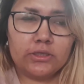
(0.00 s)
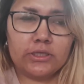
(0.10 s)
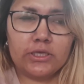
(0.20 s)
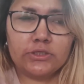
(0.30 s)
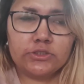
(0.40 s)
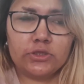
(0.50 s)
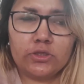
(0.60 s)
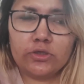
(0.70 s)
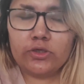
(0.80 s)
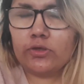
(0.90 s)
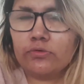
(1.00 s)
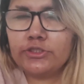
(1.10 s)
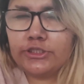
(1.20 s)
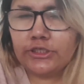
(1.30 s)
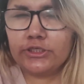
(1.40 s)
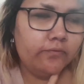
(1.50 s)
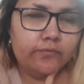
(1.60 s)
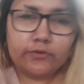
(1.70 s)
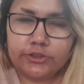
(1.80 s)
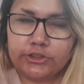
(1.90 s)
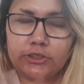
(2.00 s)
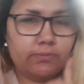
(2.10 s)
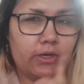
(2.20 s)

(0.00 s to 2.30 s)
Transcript: kitchen look Gucci for cheap.